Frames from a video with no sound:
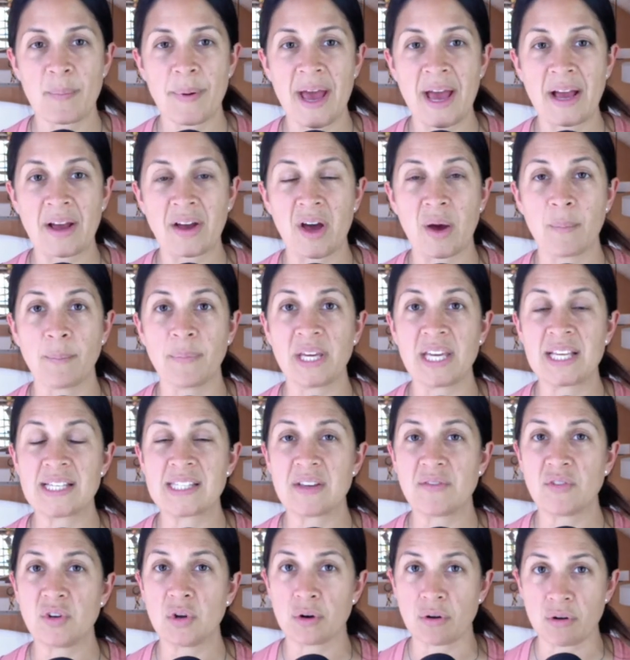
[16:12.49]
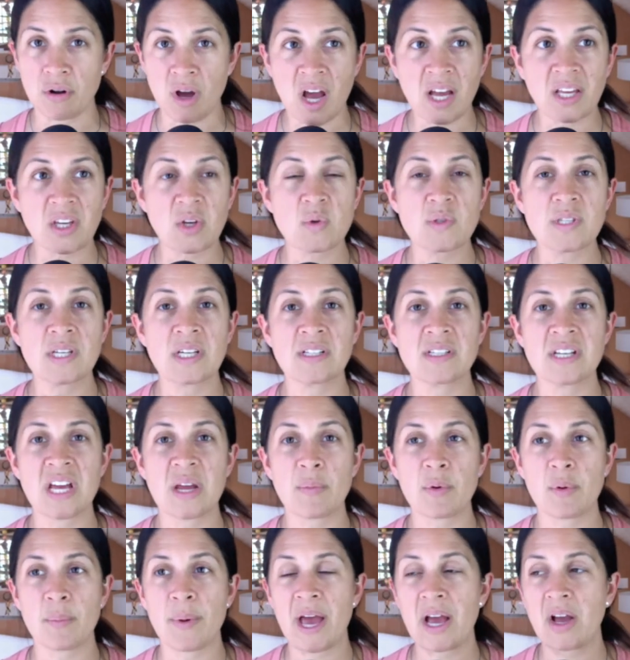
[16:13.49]
backup because if you're not using a
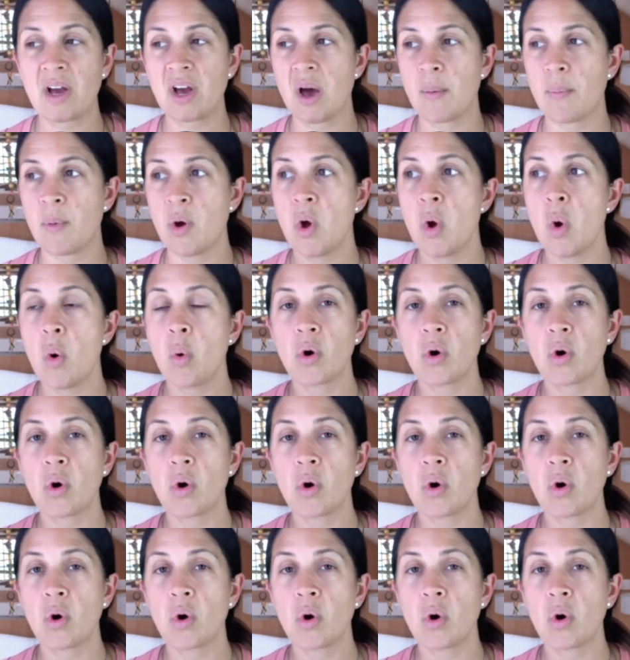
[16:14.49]
diaper backup